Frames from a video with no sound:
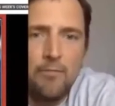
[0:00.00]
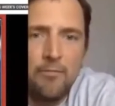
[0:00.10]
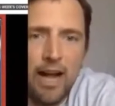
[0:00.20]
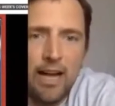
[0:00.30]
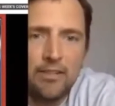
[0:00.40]
up
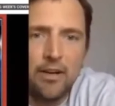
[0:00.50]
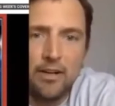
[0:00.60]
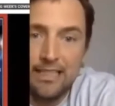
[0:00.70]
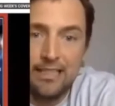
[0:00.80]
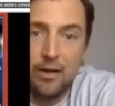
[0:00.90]
faster?
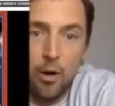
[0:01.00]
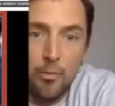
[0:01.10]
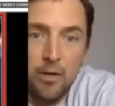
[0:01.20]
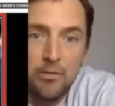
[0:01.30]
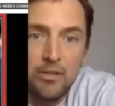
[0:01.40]
Is it
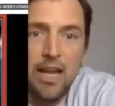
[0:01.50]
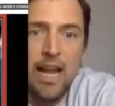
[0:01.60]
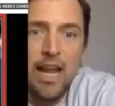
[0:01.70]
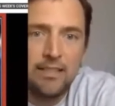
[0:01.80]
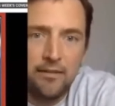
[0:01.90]
hormones?
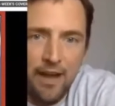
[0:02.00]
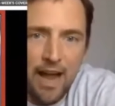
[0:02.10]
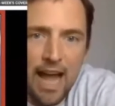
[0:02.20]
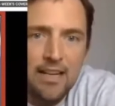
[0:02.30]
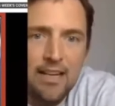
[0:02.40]
Is it
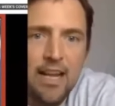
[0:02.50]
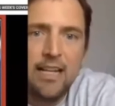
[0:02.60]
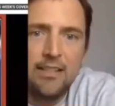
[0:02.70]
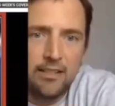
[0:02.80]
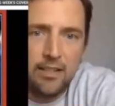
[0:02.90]
fat?
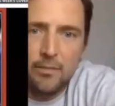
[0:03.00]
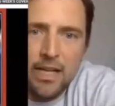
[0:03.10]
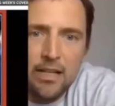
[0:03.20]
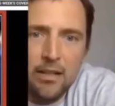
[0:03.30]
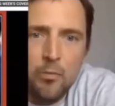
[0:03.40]
Is it
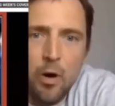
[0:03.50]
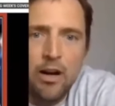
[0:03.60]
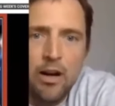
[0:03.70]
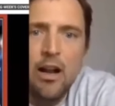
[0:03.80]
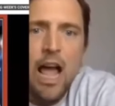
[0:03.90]
something in the
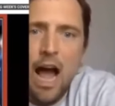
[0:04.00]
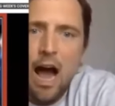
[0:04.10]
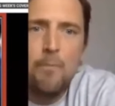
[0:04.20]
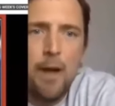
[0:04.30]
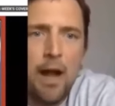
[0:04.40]
water?
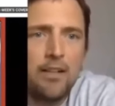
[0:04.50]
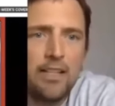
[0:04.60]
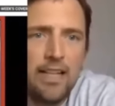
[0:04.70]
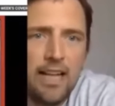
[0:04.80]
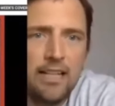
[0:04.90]
How parents
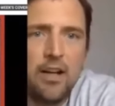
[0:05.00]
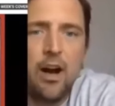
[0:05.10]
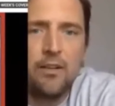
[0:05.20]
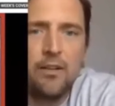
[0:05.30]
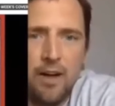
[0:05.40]
and kids
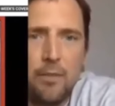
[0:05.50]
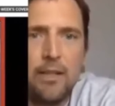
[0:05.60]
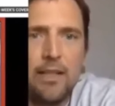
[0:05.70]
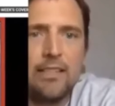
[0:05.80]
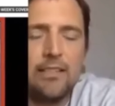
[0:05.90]
are
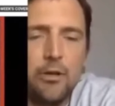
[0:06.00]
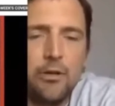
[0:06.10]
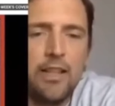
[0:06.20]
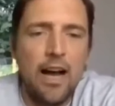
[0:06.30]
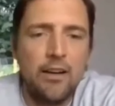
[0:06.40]
developing. That's
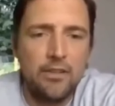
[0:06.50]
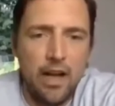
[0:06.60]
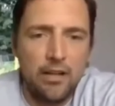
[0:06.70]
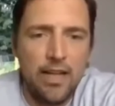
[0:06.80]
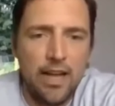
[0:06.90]
2000.
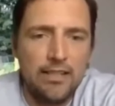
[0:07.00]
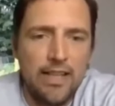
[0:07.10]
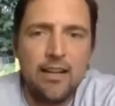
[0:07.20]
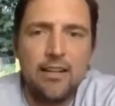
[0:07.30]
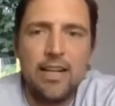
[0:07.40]
I'll tell you
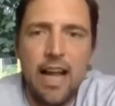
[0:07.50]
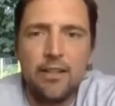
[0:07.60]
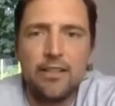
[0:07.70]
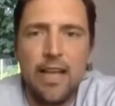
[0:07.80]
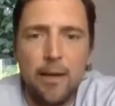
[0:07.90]
exactly how
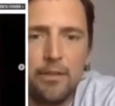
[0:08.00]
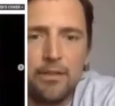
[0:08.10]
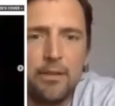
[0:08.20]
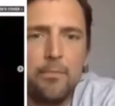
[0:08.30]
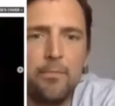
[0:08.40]
this
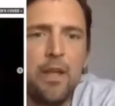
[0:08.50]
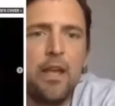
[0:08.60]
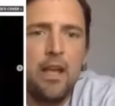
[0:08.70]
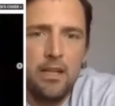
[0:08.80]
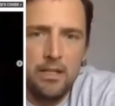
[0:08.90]
happens.
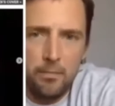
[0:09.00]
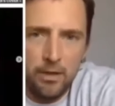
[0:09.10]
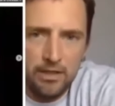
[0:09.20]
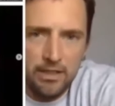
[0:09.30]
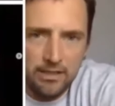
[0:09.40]

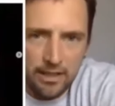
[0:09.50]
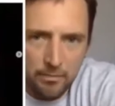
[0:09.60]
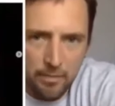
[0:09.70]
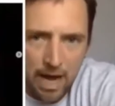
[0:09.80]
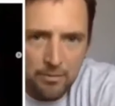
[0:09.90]
You send the
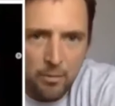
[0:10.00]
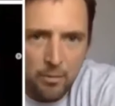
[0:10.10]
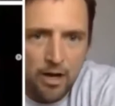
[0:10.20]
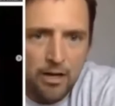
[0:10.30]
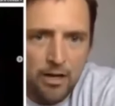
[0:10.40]
mom to
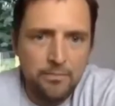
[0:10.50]
work.